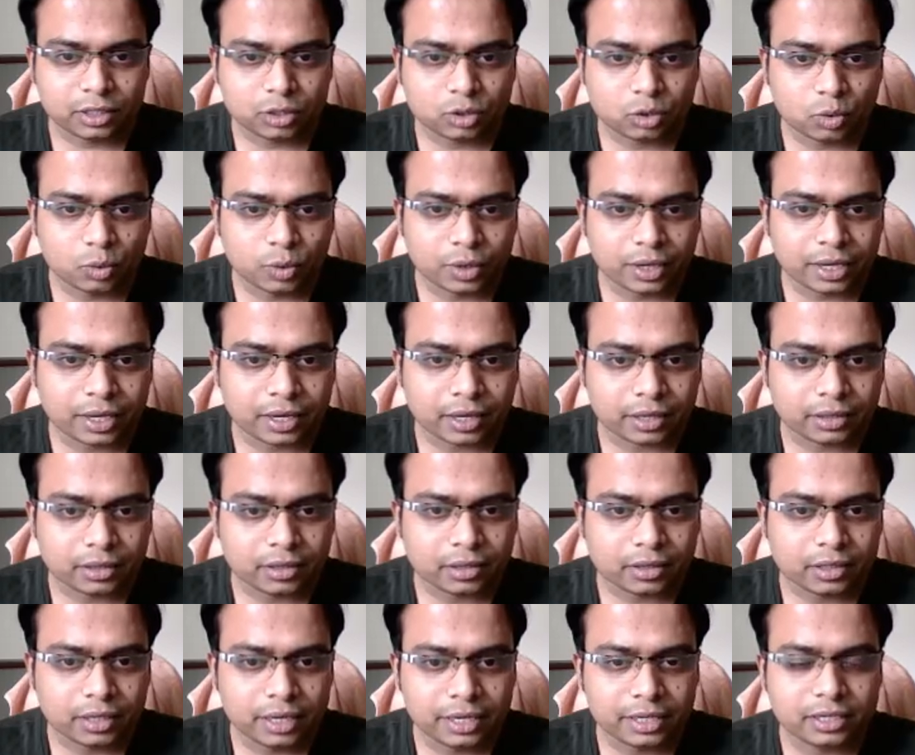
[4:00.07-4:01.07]
this over here,
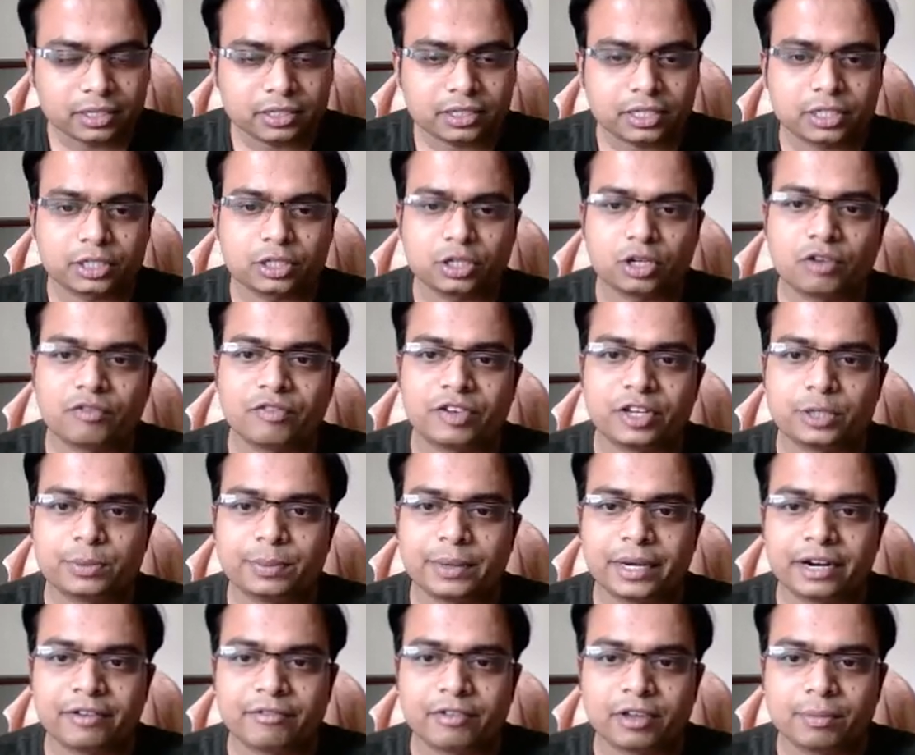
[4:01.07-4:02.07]
intersection of
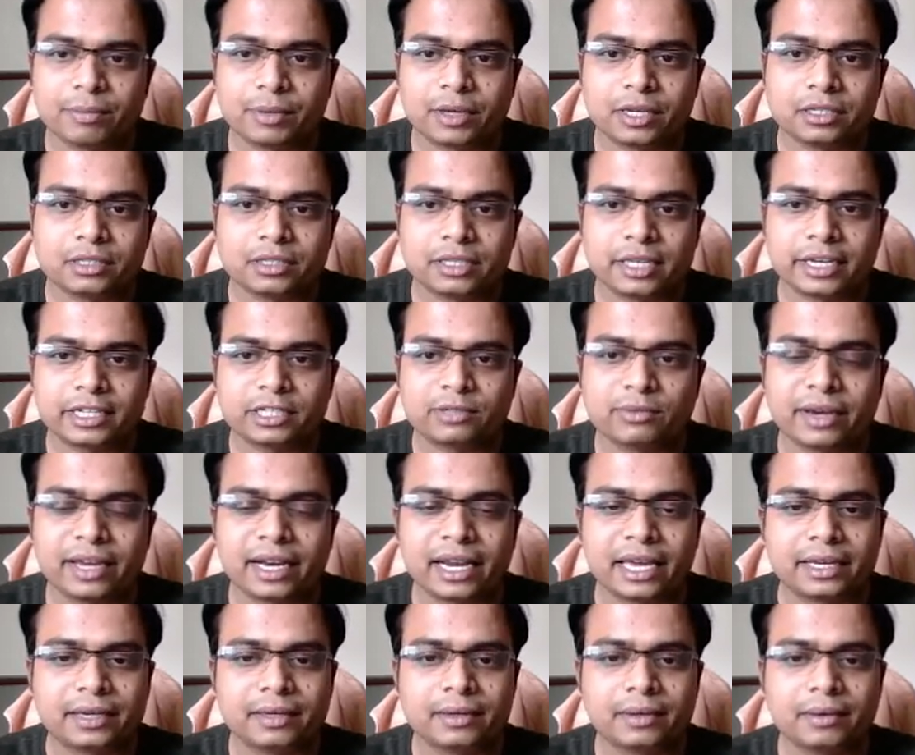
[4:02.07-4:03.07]
HP and VP is the XY
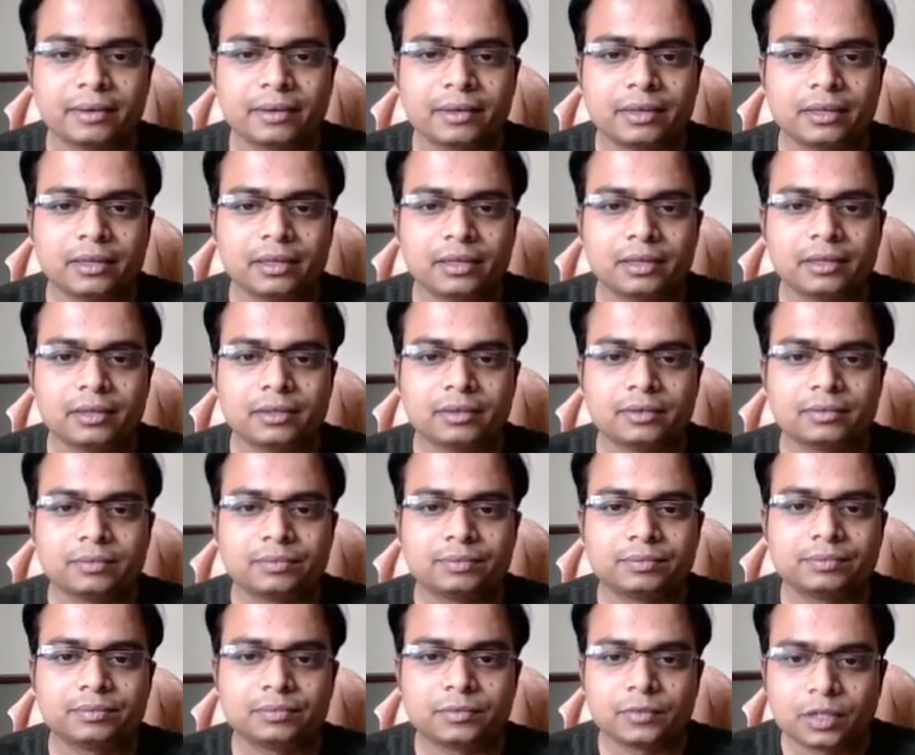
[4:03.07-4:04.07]
line,
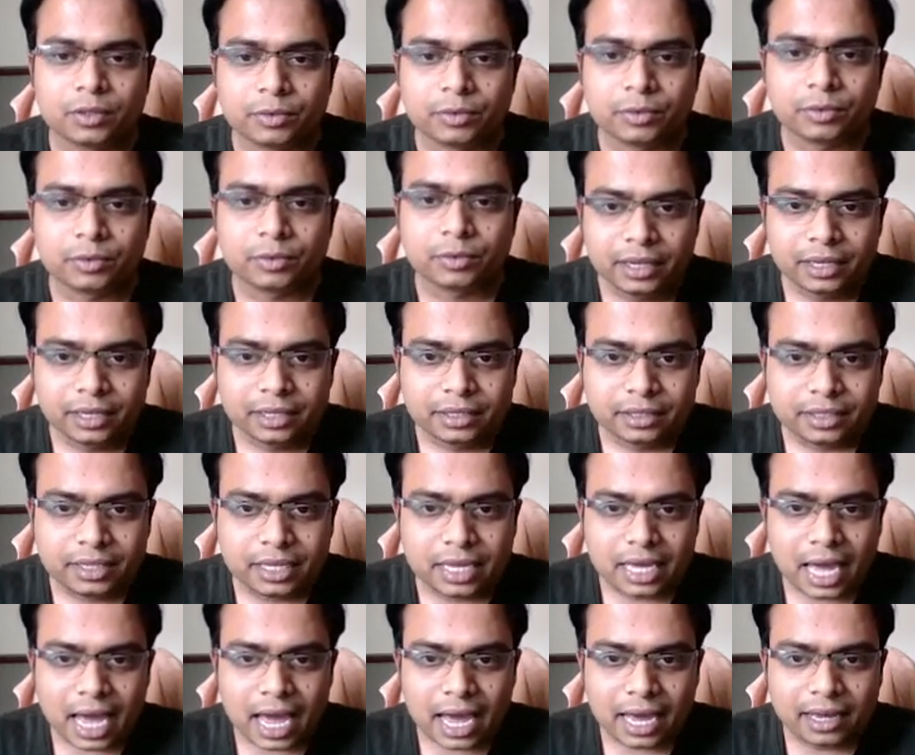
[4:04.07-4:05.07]
right? The
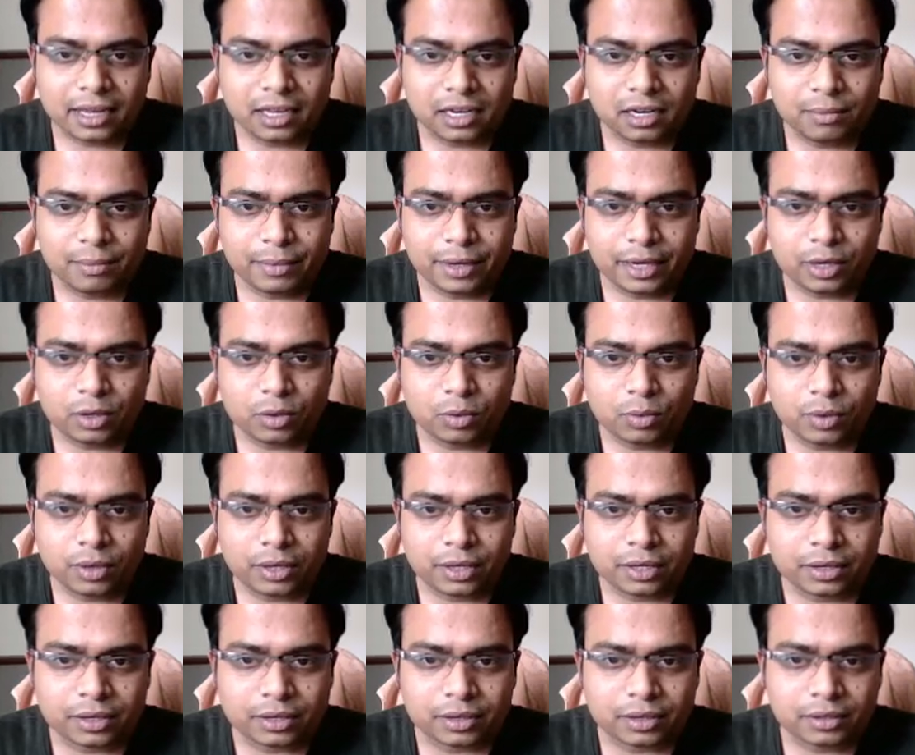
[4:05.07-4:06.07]
angle made over
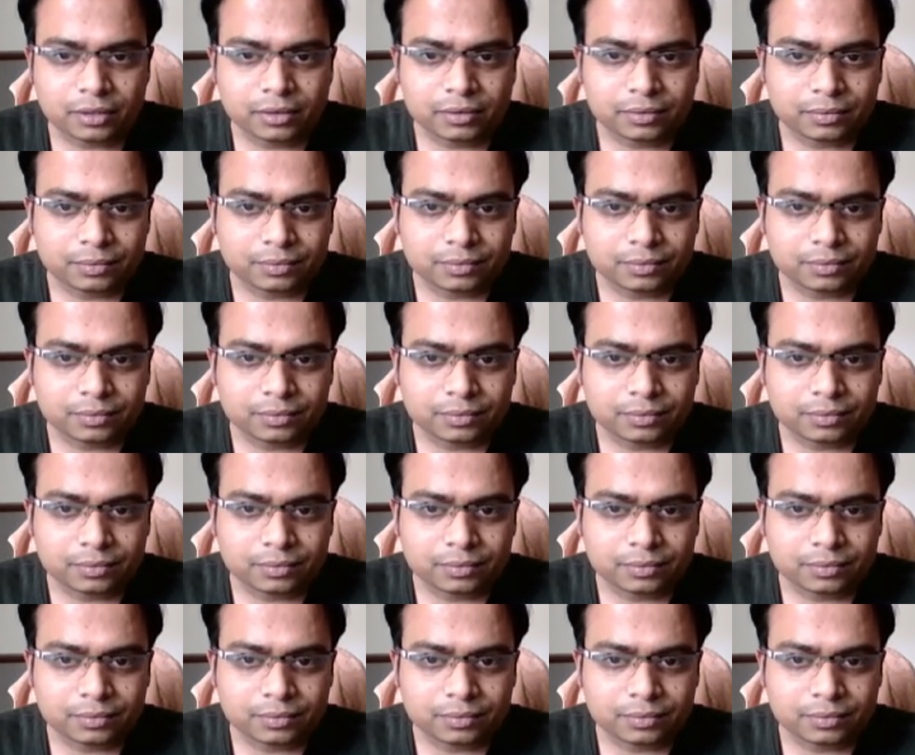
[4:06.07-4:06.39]
here